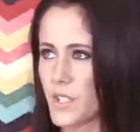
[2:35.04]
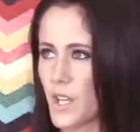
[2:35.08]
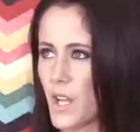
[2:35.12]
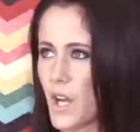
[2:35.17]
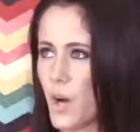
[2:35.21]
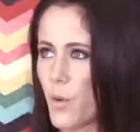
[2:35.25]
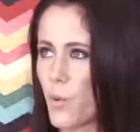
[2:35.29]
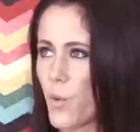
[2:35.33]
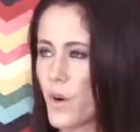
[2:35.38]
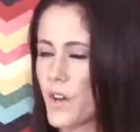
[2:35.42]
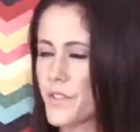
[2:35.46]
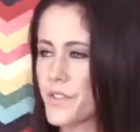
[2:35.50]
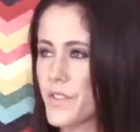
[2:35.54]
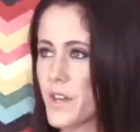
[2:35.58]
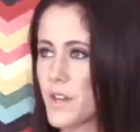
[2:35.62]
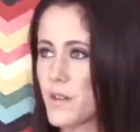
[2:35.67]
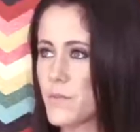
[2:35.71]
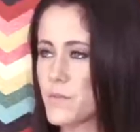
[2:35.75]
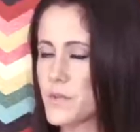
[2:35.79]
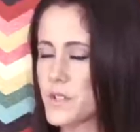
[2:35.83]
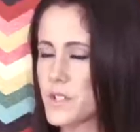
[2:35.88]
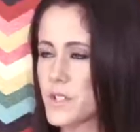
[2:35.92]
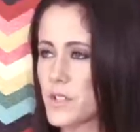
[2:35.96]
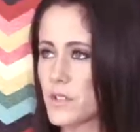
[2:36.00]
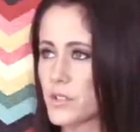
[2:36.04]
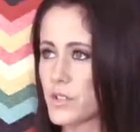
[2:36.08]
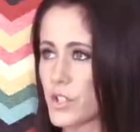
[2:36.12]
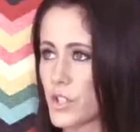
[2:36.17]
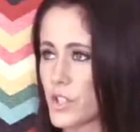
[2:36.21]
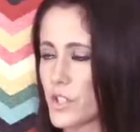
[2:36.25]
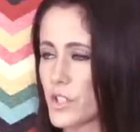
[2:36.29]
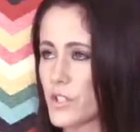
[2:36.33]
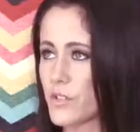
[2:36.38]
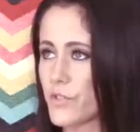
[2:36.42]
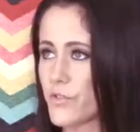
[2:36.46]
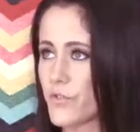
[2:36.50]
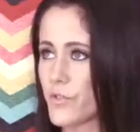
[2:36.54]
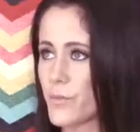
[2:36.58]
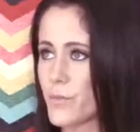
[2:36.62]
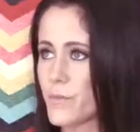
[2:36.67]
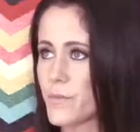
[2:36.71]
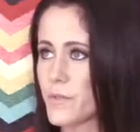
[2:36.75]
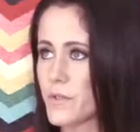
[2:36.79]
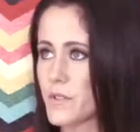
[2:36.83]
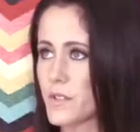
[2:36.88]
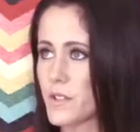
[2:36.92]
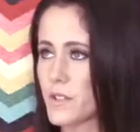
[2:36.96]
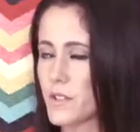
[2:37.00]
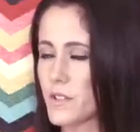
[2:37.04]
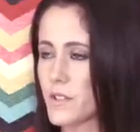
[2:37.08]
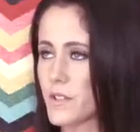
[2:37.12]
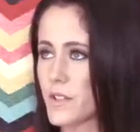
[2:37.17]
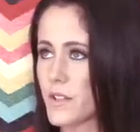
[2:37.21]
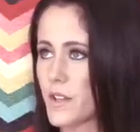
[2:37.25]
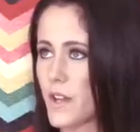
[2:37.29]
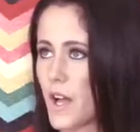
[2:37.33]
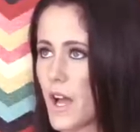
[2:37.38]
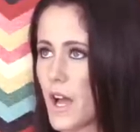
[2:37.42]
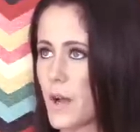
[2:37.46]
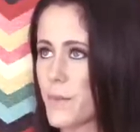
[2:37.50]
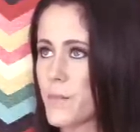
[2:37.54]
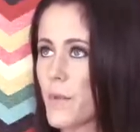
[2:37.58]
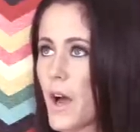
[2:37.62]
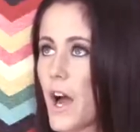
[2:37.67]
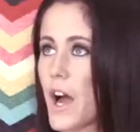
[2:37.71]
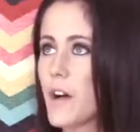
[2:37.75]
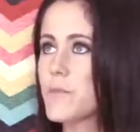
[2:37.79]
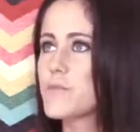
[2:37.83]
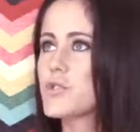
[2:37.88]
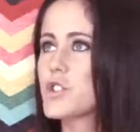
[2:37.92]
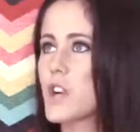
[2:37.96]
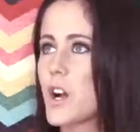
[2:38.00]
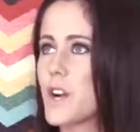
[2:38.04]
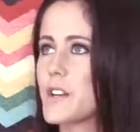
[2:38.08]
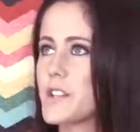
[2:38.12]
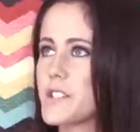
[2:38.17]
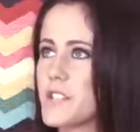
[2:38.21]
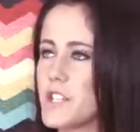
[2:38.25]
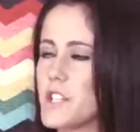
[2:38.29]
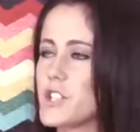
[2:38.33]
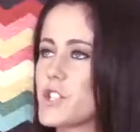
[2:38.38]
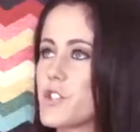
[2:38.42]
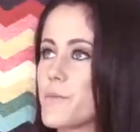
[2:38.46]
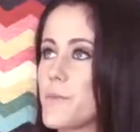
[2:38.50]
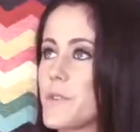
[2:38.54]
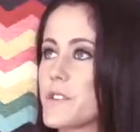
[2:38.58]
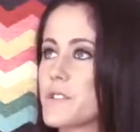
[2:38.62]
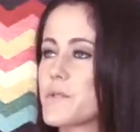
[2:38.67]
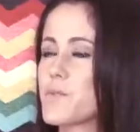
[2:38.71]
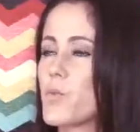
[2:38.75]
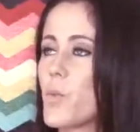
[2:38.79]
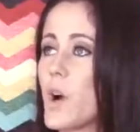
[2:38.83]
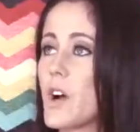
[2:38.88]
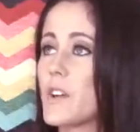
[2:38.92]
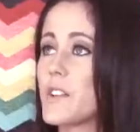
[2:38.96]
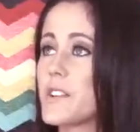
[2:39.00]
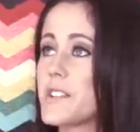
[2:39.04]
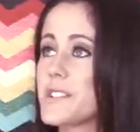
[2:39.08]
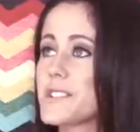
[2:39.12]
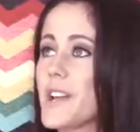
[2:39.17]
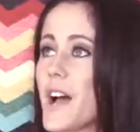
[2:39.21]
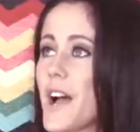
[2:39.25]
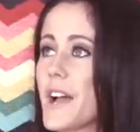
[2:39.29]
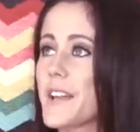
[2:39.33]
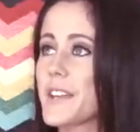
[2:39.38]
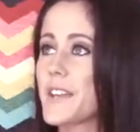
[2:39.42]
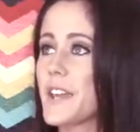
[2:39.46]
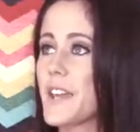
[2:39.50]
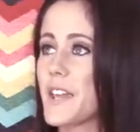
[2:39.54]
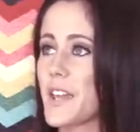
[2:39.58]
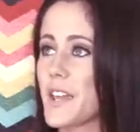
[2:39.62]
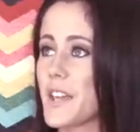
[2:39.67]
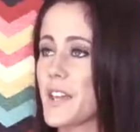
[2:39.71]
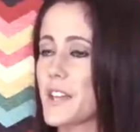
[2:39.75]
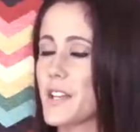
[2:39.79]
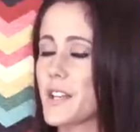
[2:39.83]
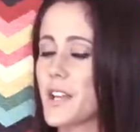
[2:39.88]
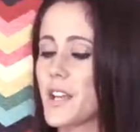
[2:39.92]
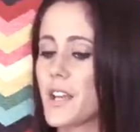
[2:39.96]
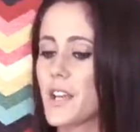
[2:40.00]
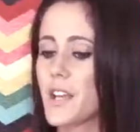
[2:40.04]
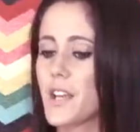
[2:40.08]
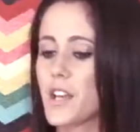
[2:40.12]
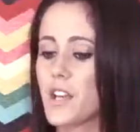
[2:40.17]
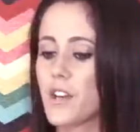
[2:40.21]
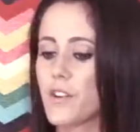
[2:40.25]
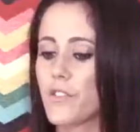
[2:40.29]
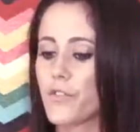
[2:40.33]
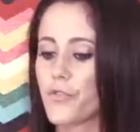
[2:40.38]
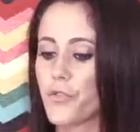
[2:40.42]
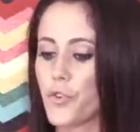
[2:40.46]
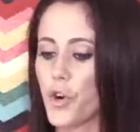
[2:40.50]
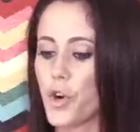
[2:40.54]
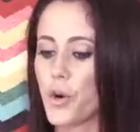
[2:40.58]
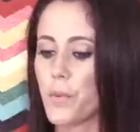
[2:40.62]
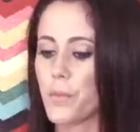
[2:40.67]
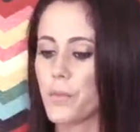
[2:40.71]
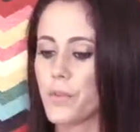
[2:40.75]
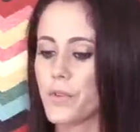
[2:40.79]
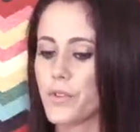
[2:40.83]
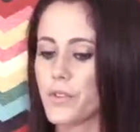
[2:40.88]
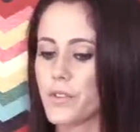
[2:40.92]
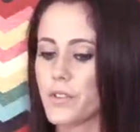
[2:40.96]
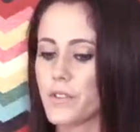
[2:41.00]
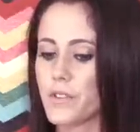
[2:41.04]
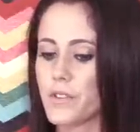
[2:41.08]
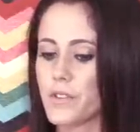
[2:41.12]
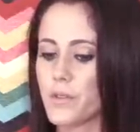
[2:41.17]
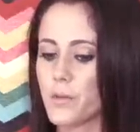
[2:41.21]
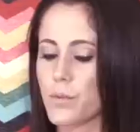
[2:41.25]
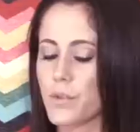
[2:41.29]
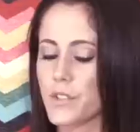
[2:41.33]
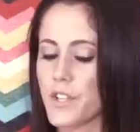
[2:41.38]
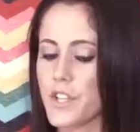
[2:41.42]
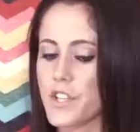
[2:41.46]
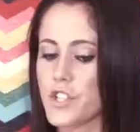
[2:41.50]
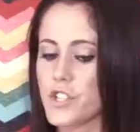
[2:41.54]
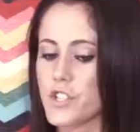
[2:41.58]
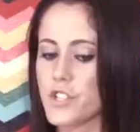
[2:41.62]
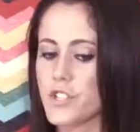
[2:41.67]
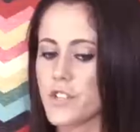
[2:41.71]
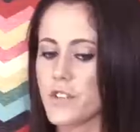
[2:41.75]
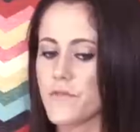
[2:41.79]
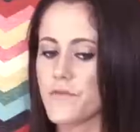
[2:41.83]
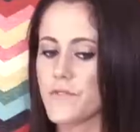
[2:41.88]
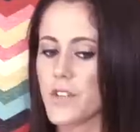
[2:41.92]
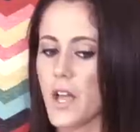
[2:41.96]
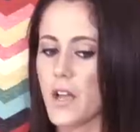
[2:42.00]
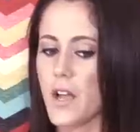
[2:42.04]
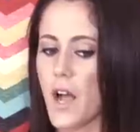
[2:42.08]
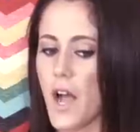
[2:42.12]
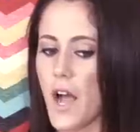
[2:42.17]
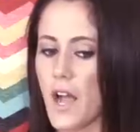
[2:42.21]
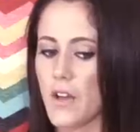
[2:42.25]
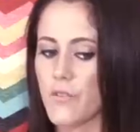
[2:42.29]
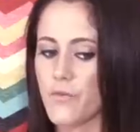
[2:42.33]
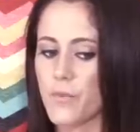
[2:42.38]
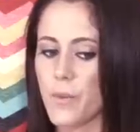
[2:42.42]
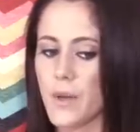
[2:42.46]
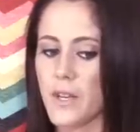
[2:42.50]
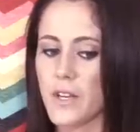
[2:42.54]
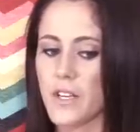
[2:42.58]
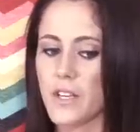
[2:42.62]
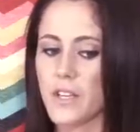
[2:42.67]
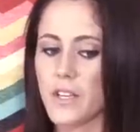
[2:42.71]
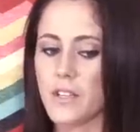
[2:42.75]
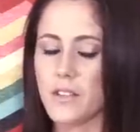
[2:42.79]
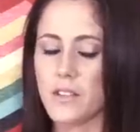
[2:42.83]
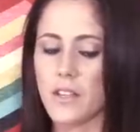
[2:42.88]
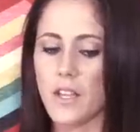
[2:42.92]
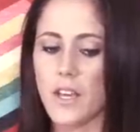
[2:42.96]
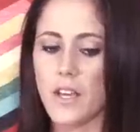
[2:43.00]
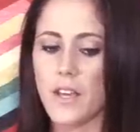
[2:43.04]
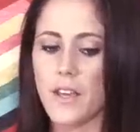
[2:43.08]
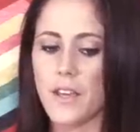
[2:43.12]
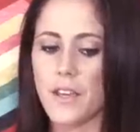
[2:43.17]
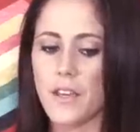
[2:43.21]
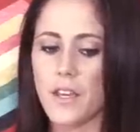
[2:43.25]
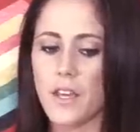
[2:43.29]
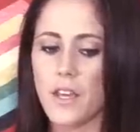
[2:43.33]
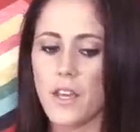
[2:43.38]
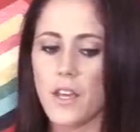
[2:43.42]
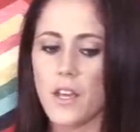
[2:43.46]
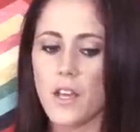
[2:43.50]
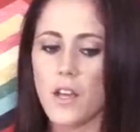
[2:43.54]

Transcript: I want them to learn from, I'm, I'm trying to teach them as well as I can from the relationship that I've been in. Like,